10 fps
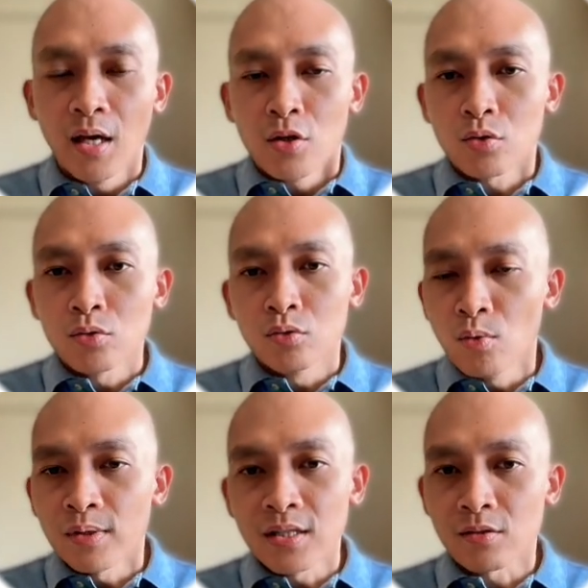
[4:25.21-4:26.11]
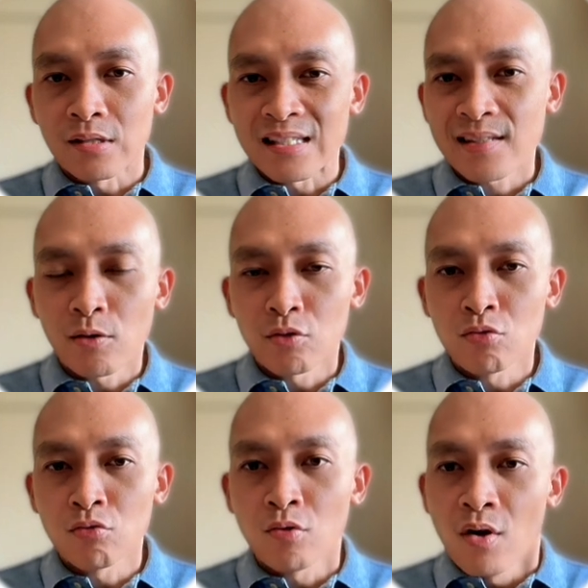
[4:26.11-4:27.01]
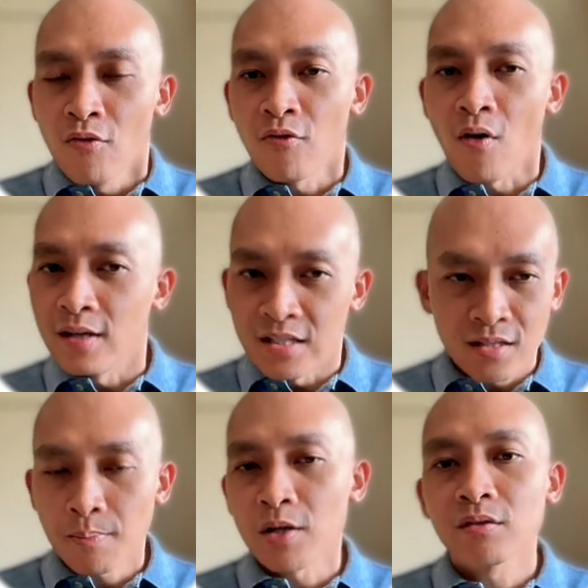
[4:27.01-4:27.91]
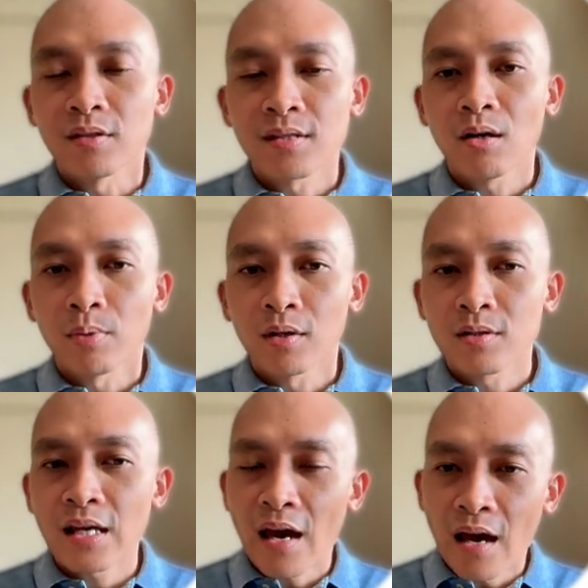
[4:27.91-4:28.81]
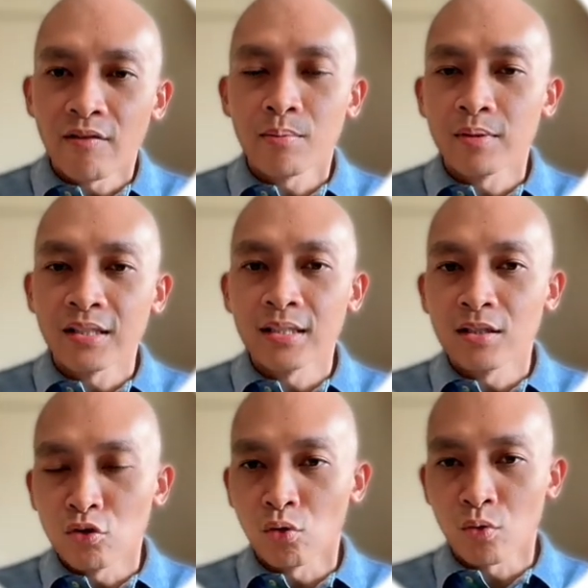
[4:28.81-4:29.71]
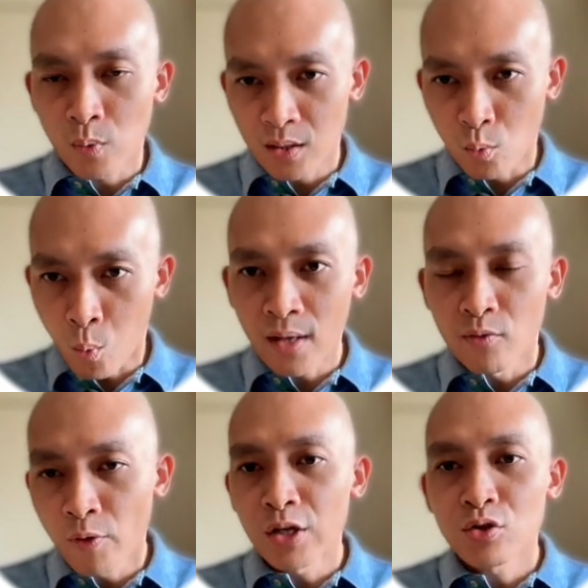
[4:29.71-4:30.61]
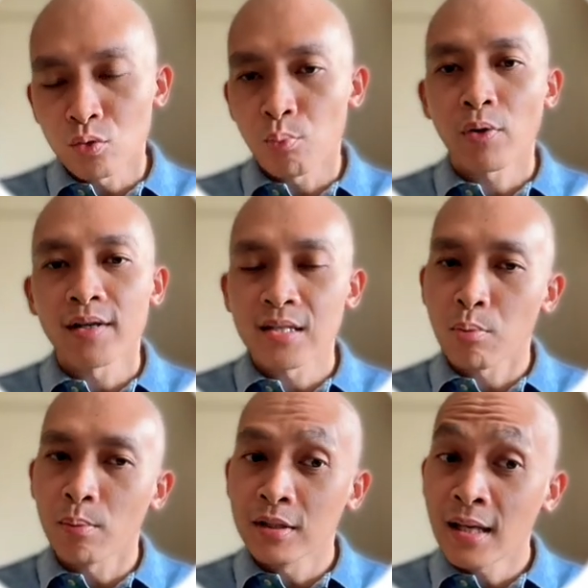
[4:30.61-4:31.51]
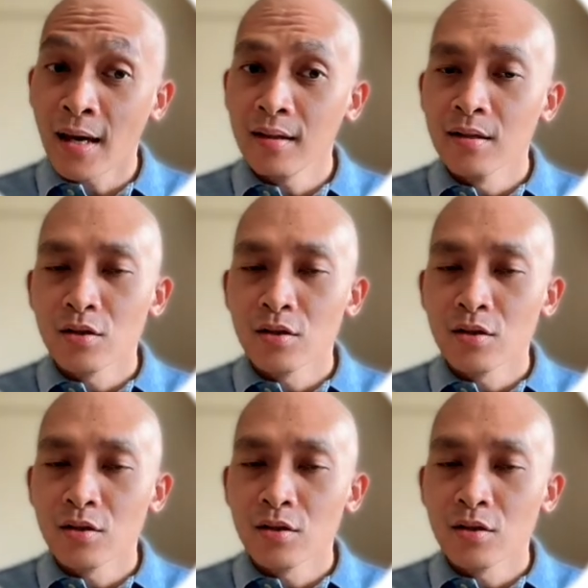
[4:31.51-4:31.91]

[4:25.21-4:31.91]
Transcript: So nobody is going to sell you for a special discount because everybody knows what range to price their property at.